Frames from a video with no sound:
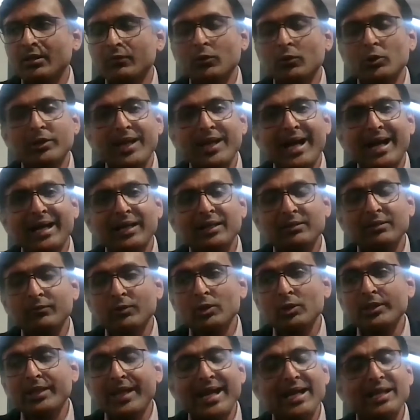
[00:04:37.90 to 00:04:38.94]
would
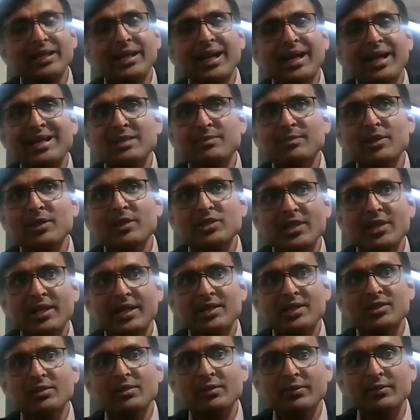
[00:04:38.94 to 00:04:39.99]
take as much
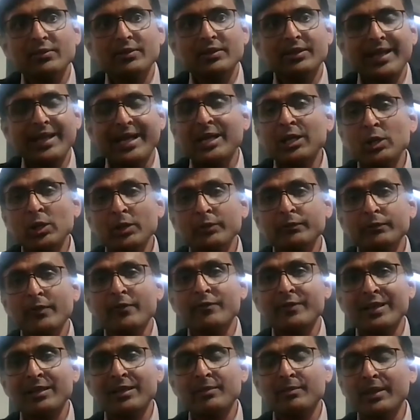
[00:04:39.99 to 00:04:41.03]
as 10 to
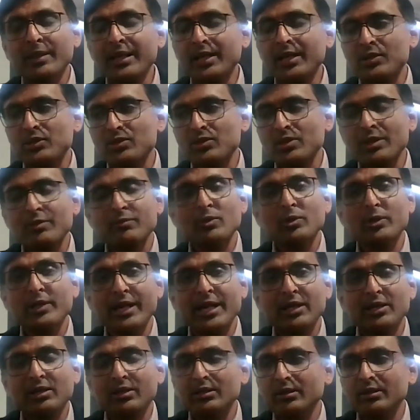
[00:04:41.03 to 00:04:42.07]
15 minutes. It would
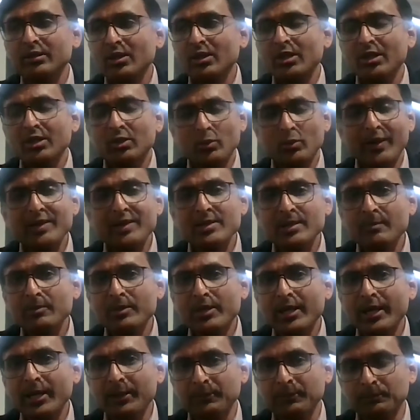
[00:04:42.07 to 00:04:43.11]
take quite
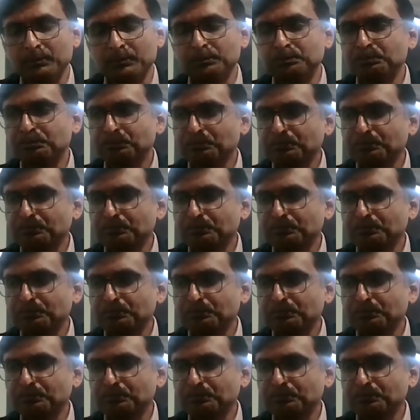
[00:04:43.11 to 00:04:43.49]
some time.